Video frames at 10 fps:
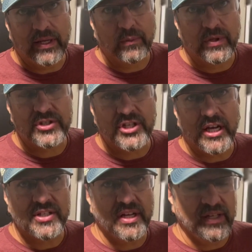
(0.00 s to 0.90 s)
when you
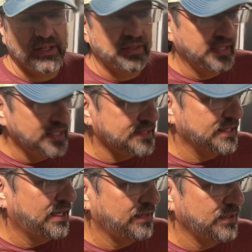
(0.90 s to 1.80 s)
change anything on the inside of